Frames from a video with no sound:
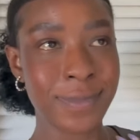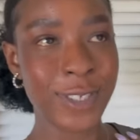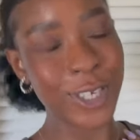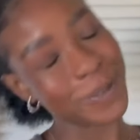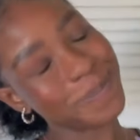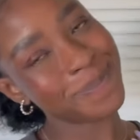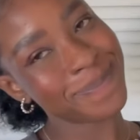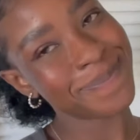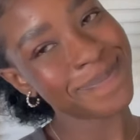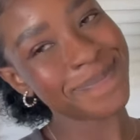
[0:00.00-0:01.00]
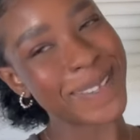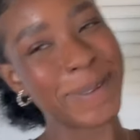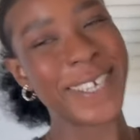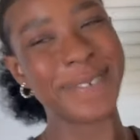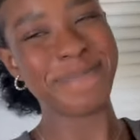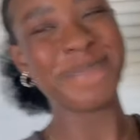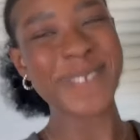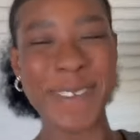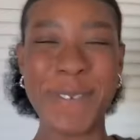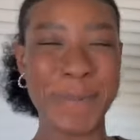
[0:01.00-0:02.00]
So let me
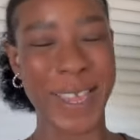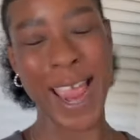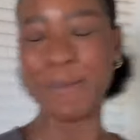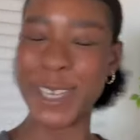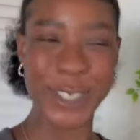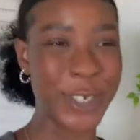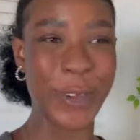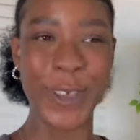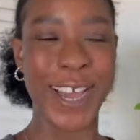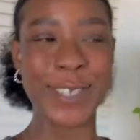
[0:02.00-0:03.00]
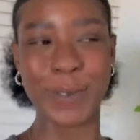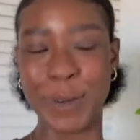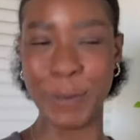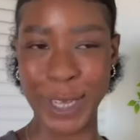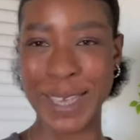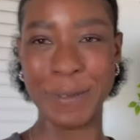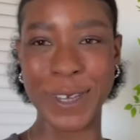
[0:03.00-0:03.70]
flip the camera and show you guys what I'm working